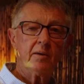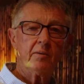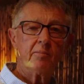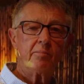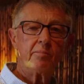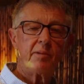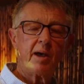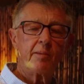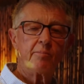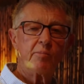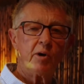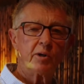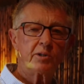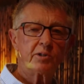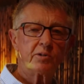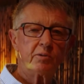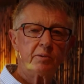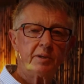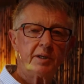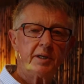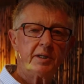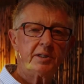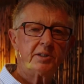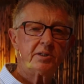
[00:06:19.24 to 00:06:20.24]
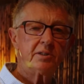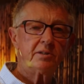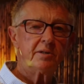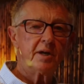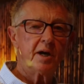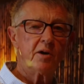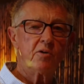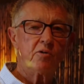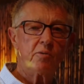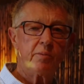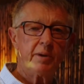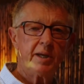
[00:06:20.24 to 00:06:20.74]
My motto is no
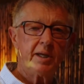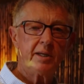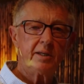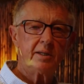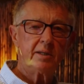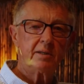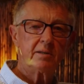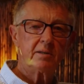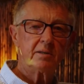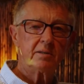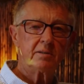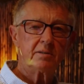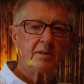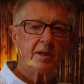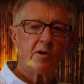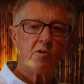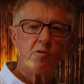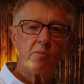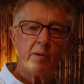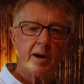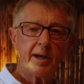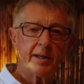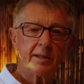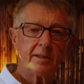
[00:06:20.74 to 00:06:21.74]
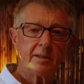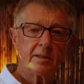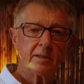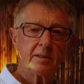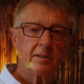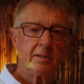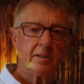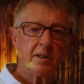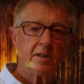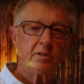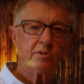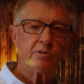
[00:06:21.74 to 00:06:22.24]
wheat, no white,
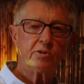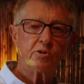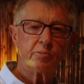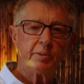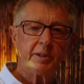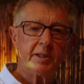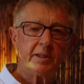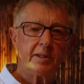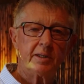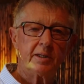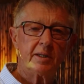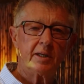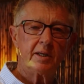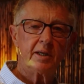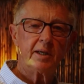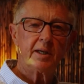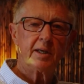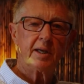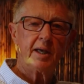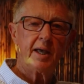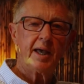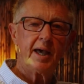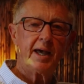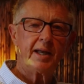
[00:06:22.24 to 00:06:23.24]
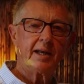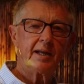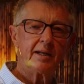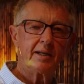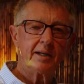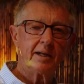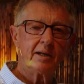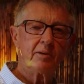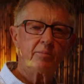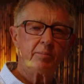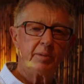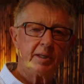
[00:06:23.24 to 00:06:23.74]
no sweet, and a
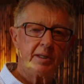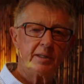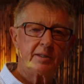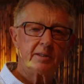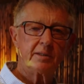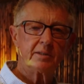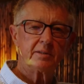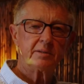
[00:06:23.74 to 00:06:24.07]
little meat.